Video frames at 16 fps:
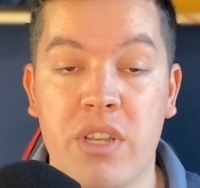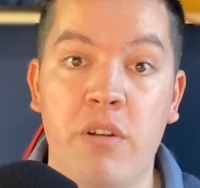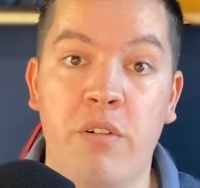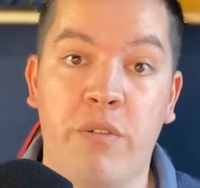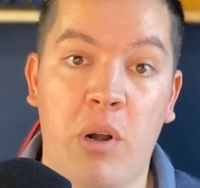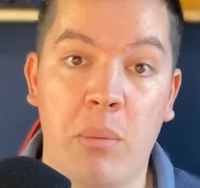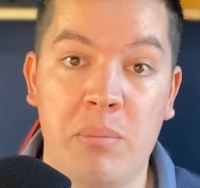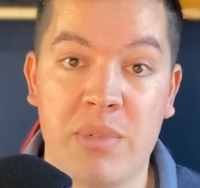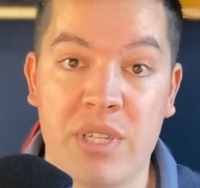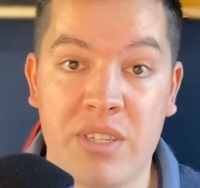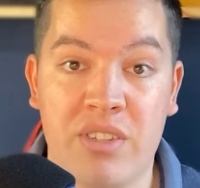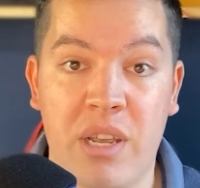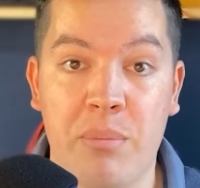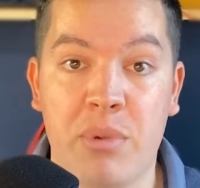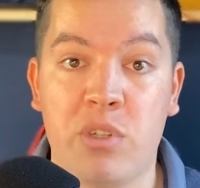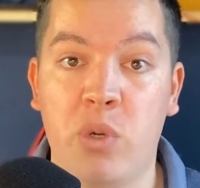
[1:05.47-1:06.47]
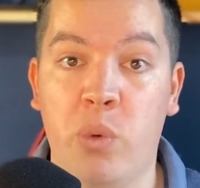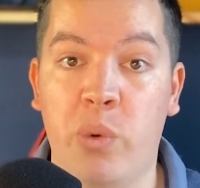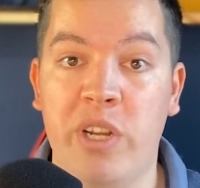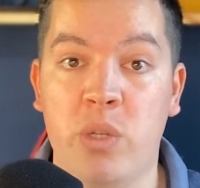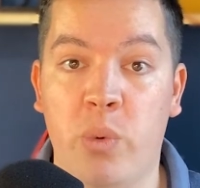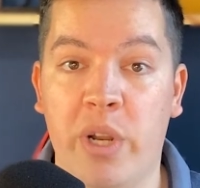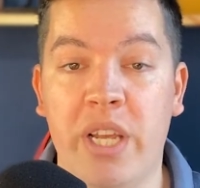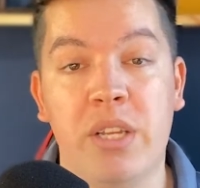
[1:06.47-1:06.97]
from December
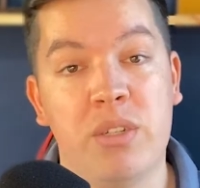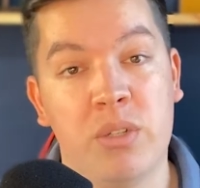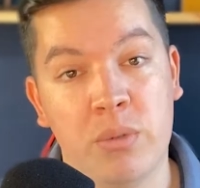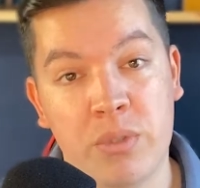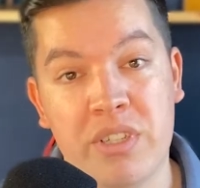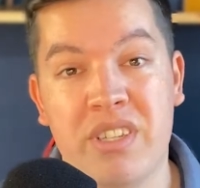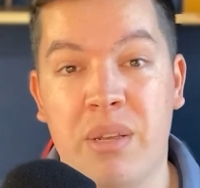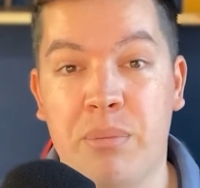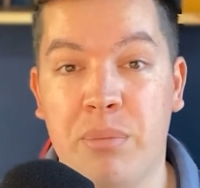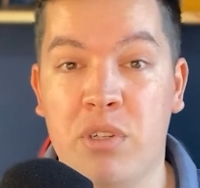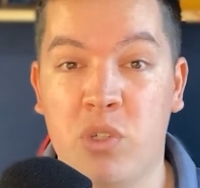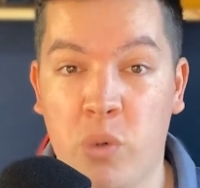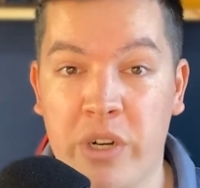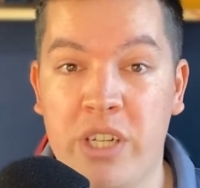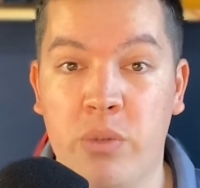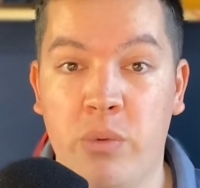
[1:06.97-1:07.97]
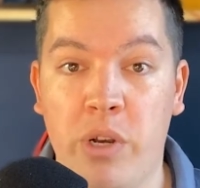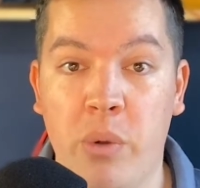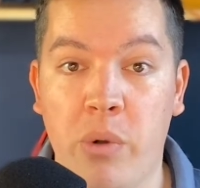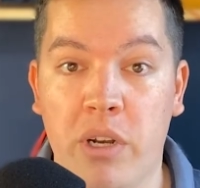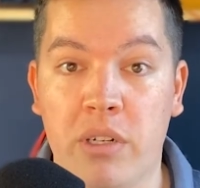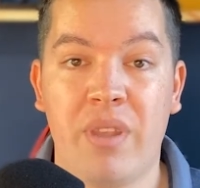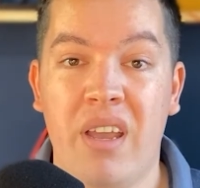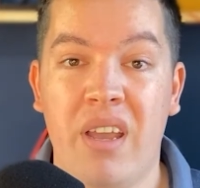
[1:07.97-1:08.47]
2020 till December
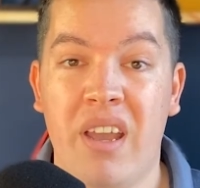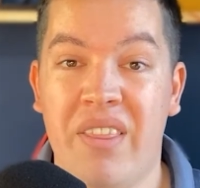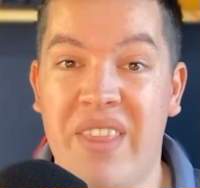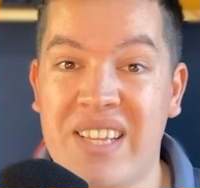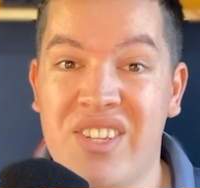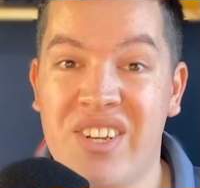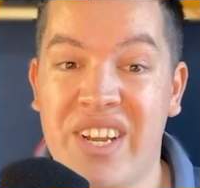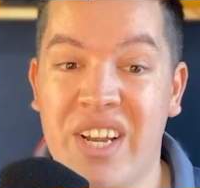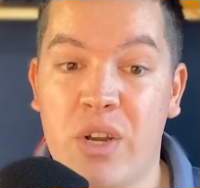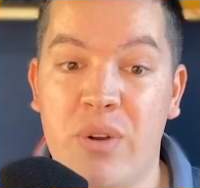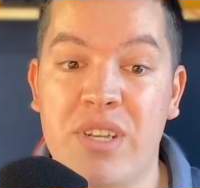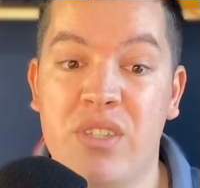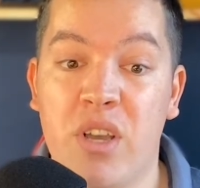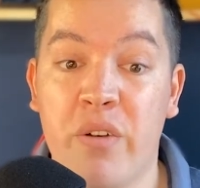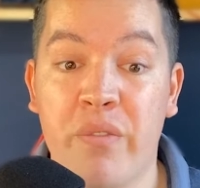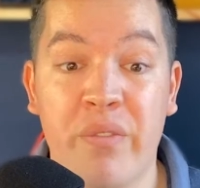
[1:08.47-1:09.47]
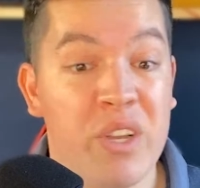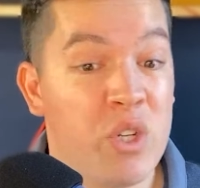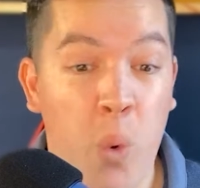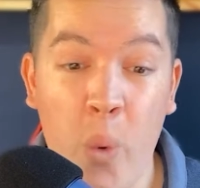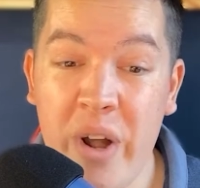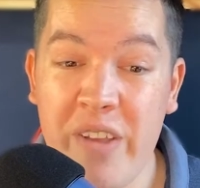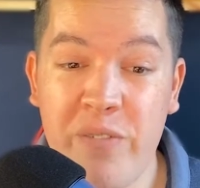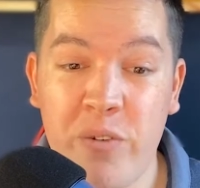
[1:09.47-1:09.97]
2021. That's an increase of
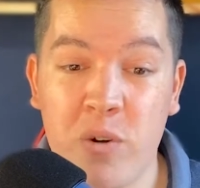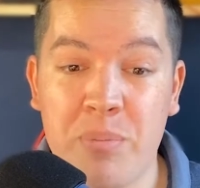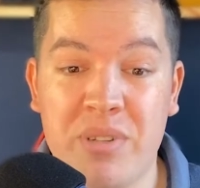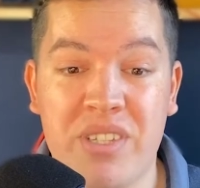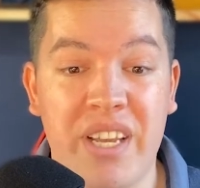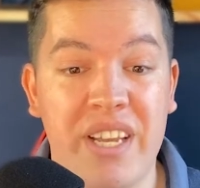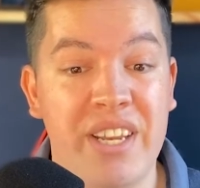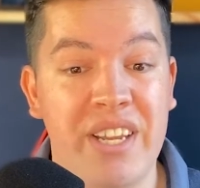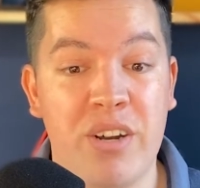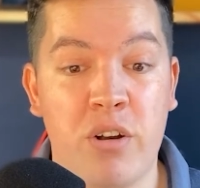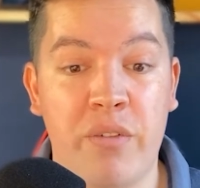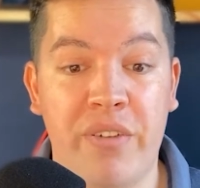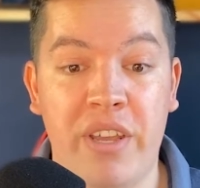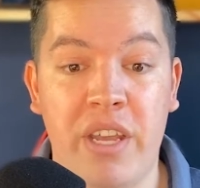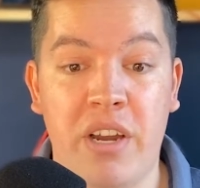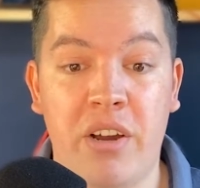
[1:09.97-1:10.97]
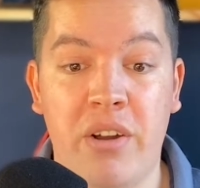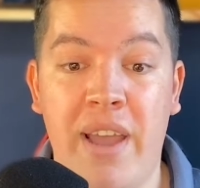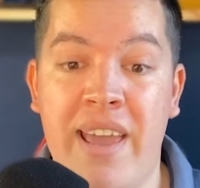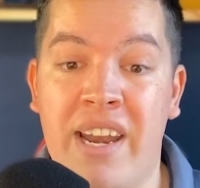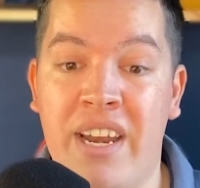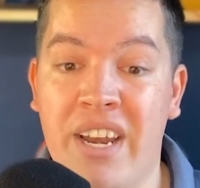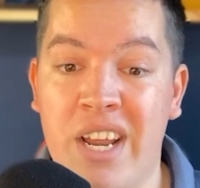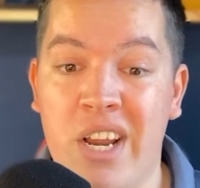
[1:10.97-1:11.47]
24% year over year and
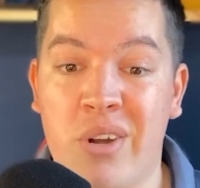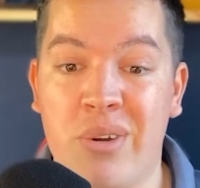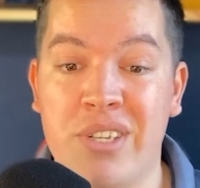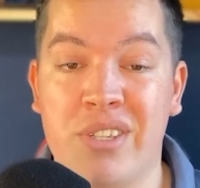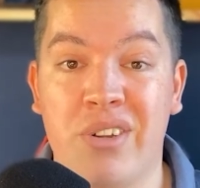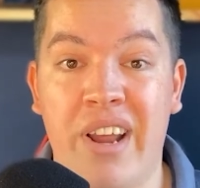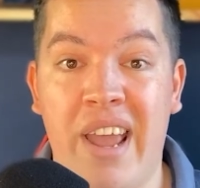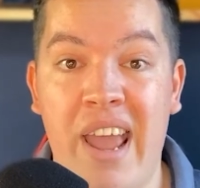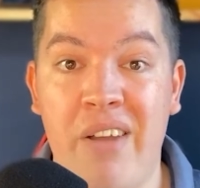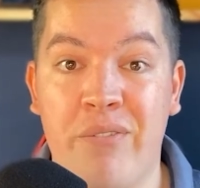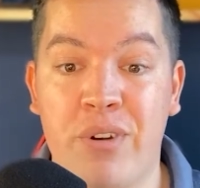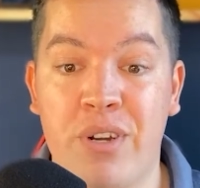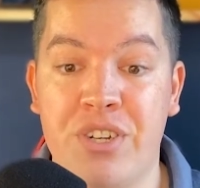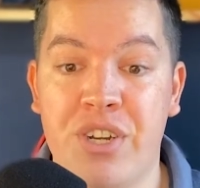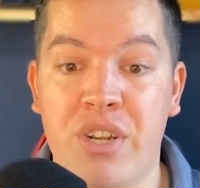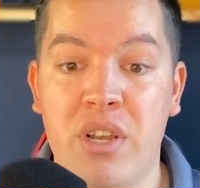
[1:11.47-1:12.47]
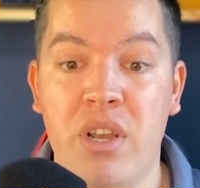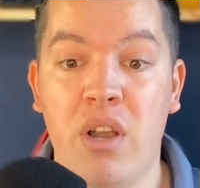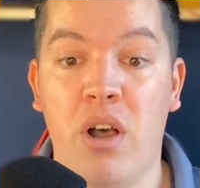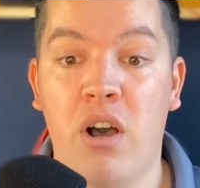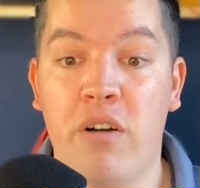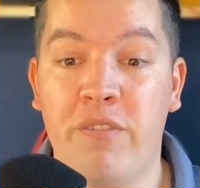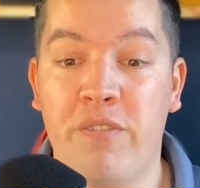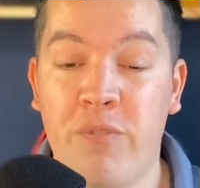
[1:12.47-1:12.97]
an increase on average
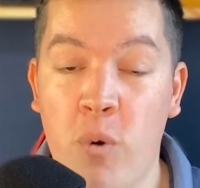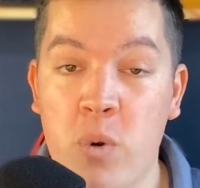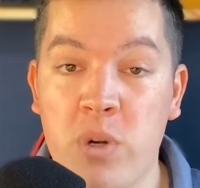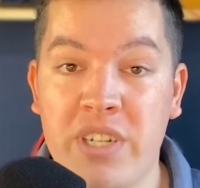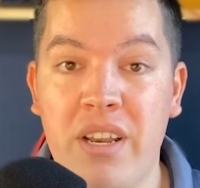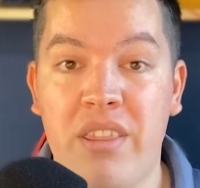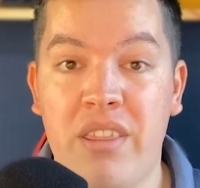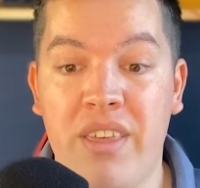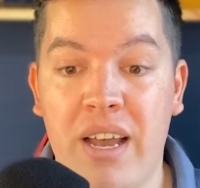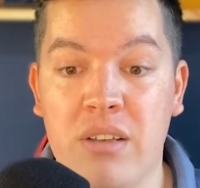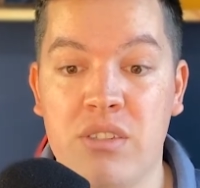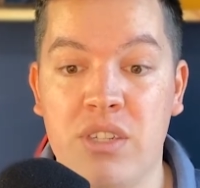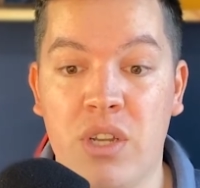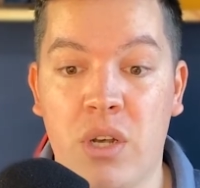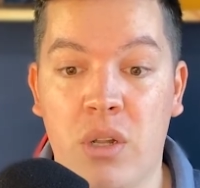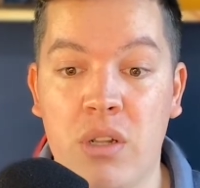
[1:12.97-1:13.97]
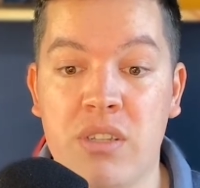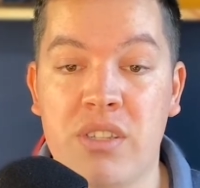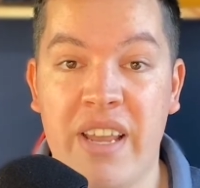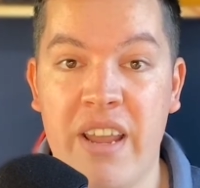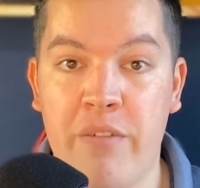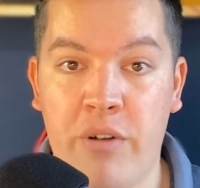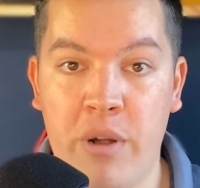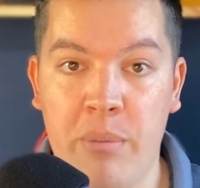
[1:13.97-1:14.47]
of $14,000
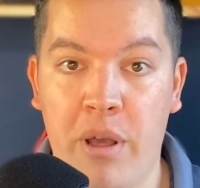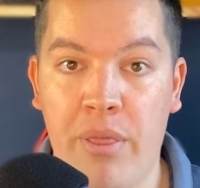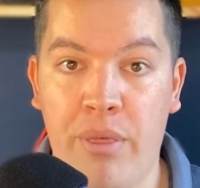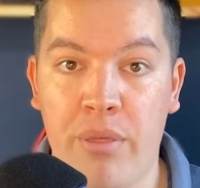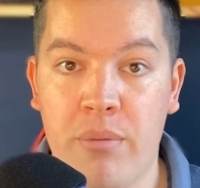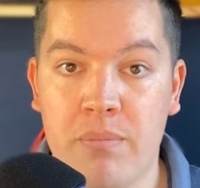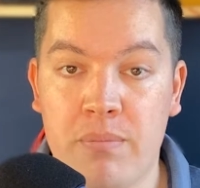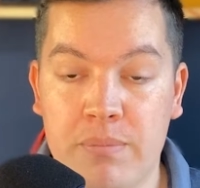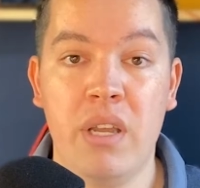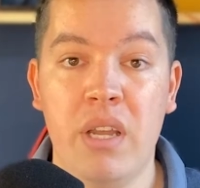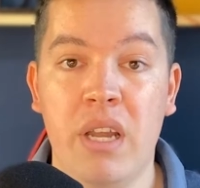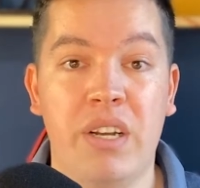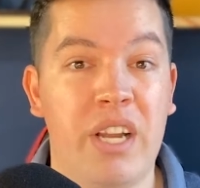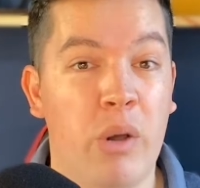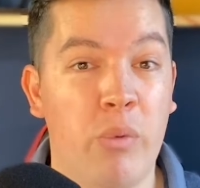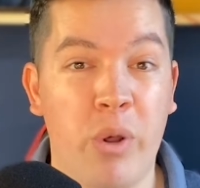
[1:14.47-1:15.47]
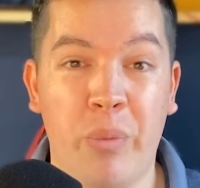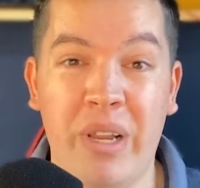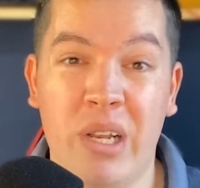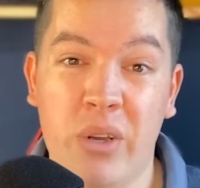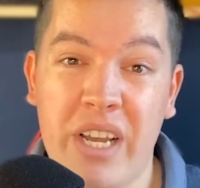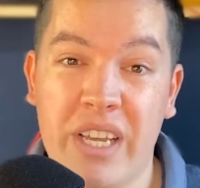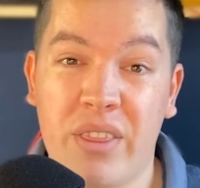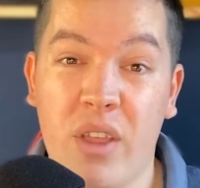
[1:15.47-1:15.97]
every month. Now, when we
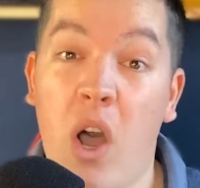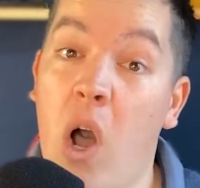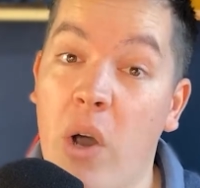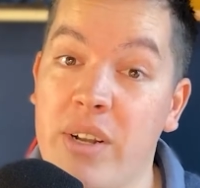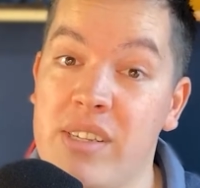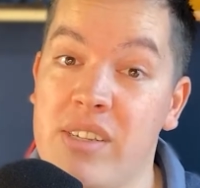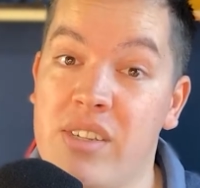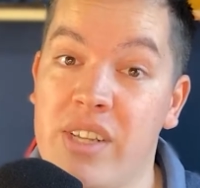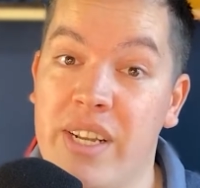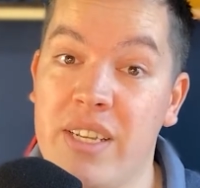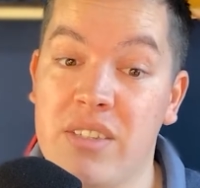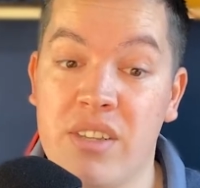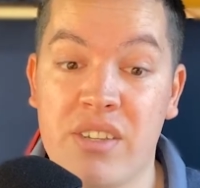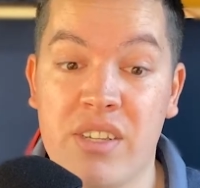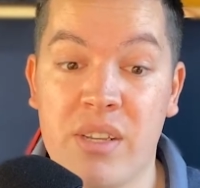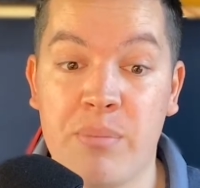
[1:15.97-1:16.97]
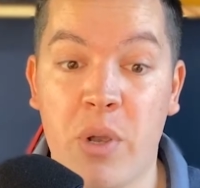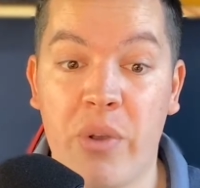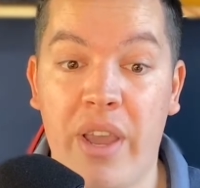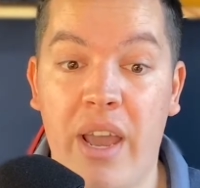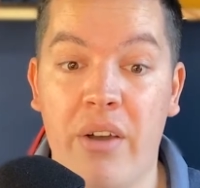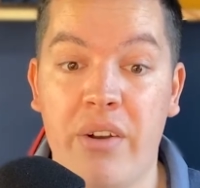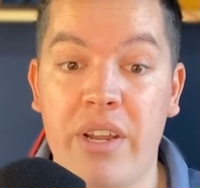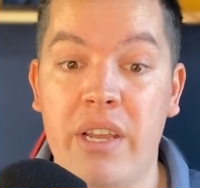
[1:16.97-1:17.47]
look at the hottest cities in Simcoe
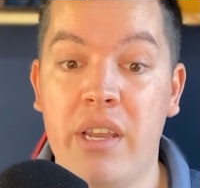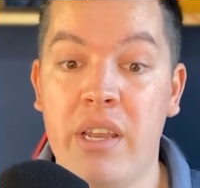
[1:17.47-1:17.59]
County,